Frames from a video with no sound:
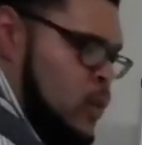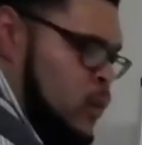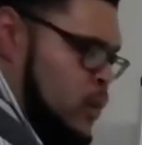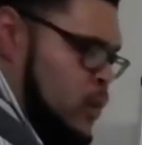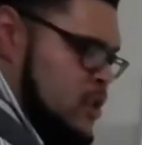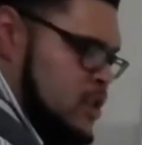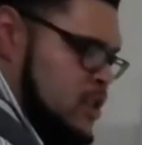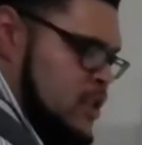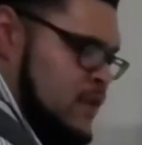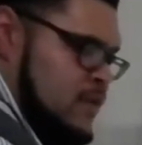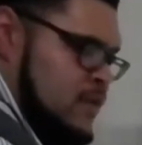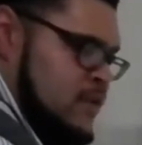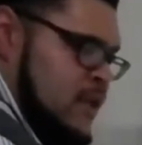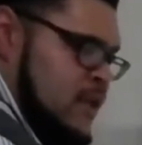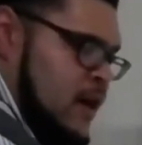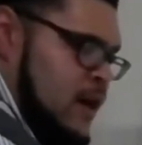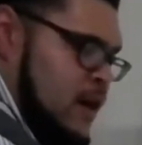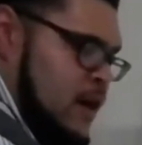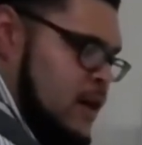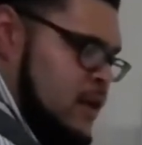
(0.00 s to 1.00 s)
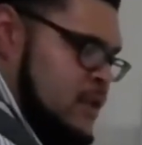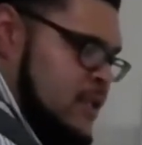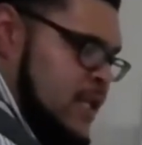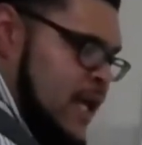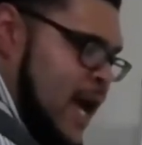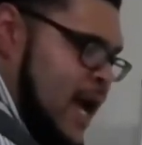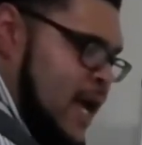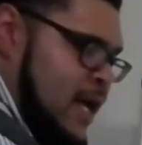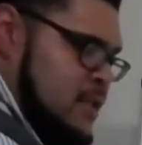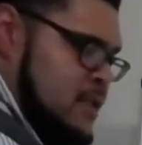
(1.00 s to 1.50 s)
We shift our
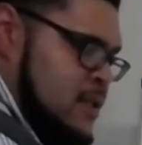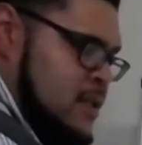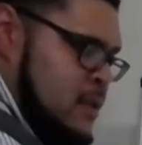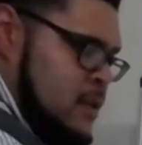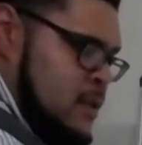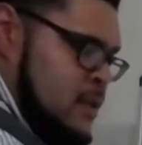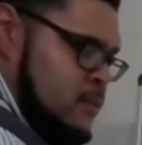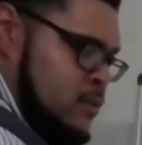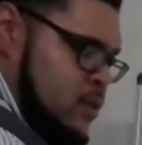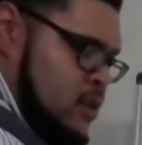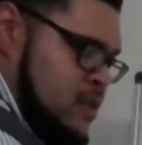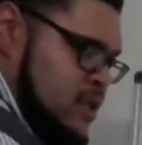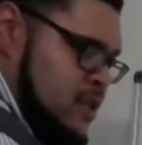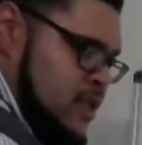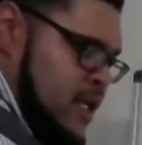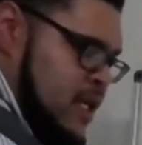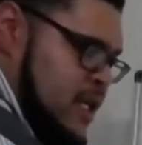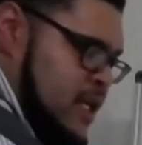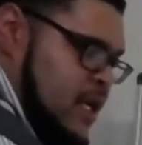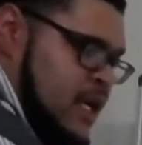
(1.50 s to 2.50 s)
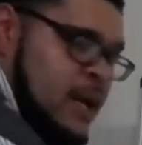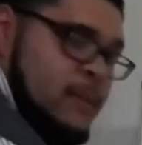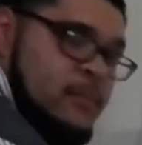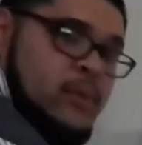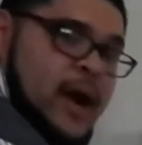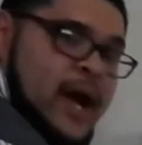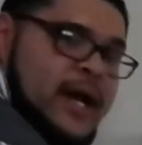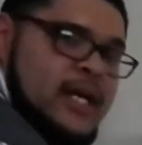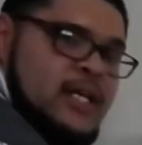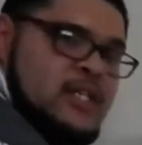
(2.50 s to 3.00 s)
tax percent and our
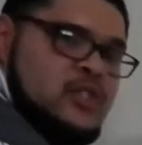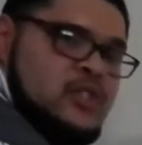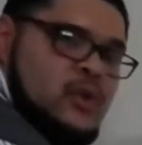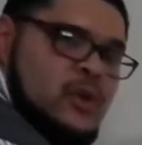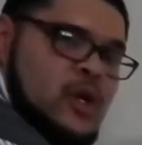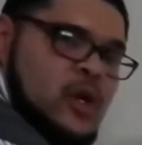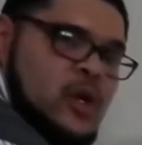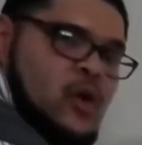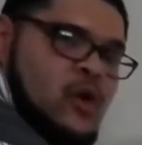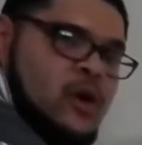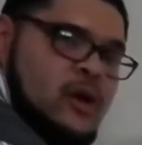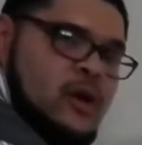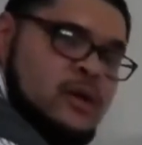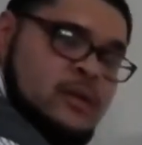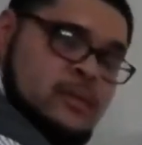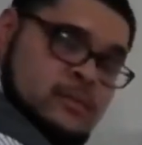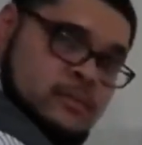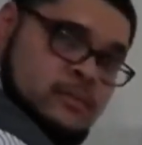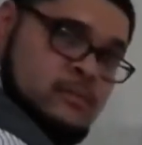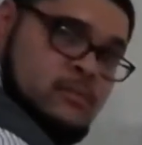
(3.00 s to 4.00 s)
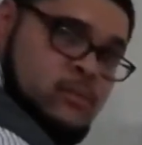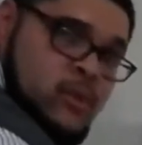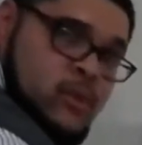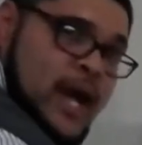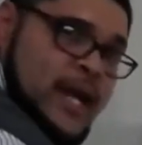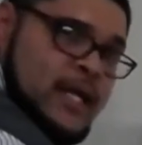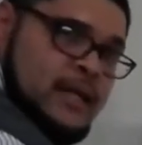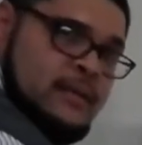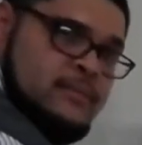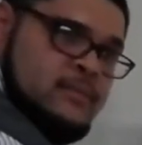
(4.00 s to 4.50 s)
bracket to a lower
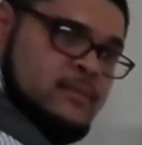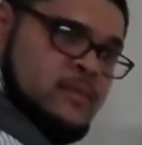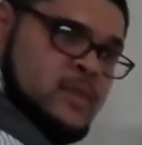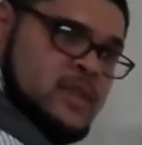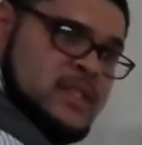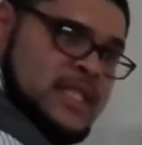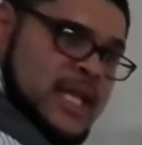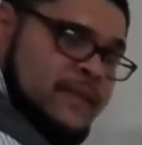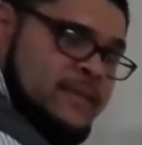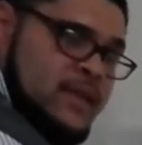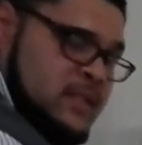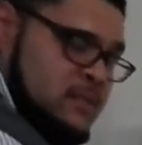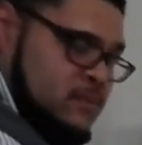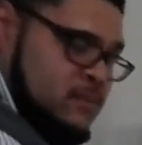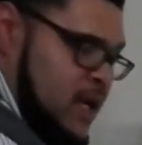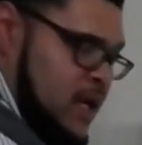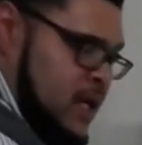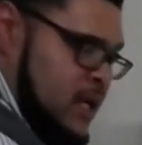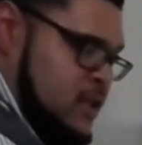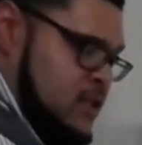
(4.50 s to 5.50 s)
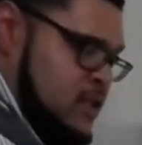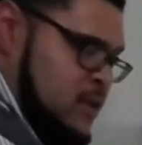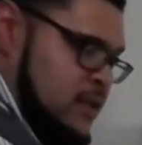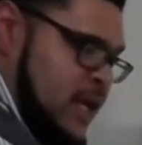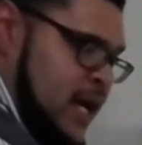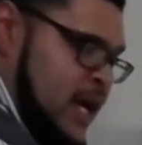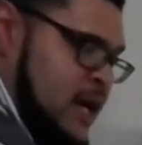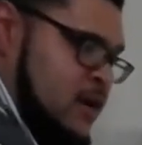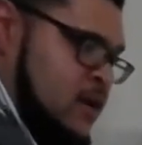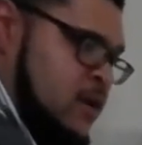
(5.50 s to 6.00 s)
bracket, saving us money. So
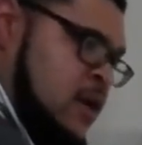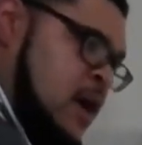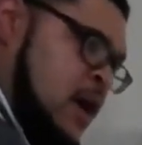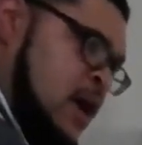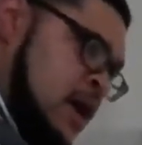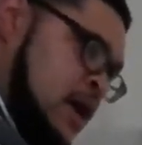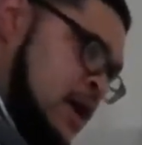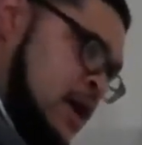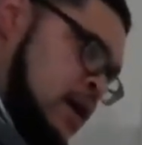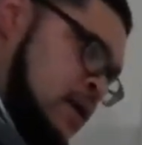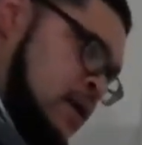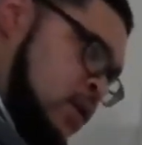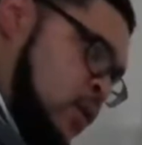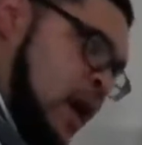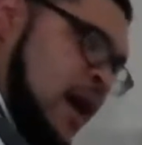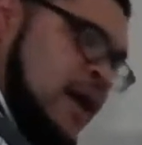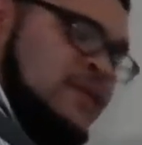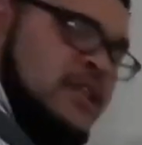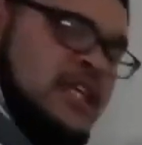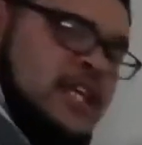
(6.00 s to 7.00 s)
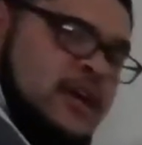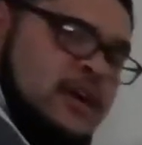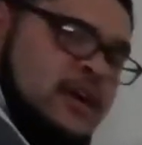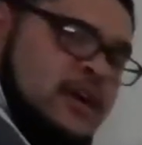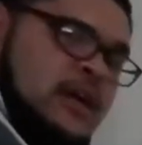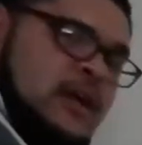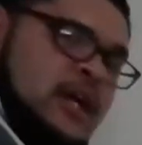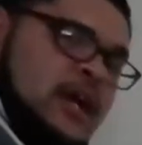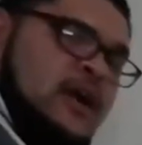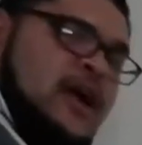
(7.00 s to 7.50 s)
now, throughout the
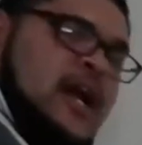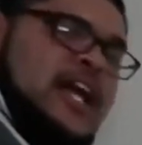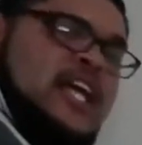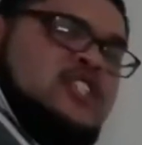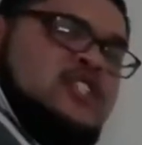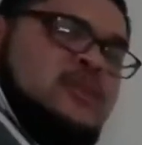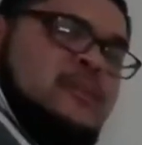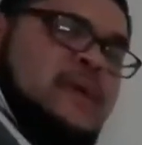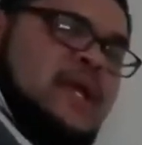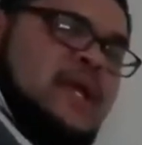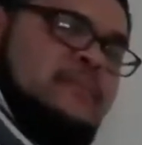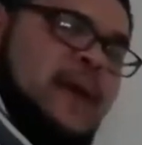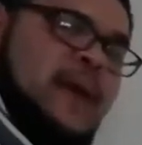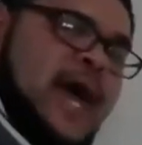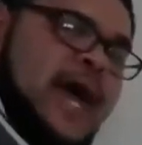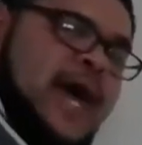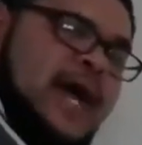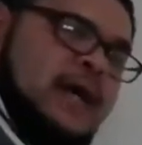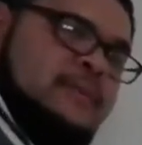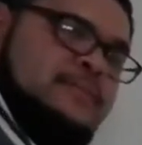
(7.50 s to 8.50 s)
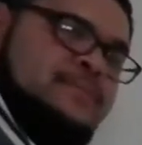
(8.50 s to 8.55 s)
year, learn how to get your money back